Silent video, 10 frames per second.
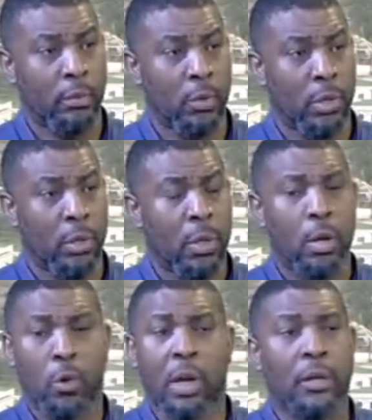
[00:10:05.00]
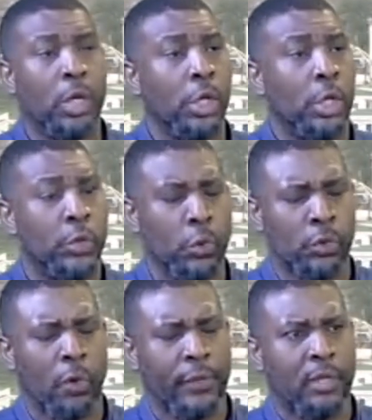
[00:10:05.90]
Okay, look at the key issues
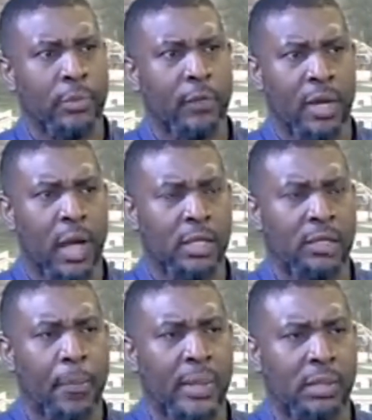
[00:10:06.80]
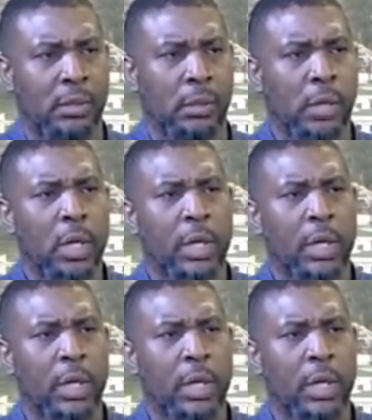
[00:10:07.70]
in terms of his capacity,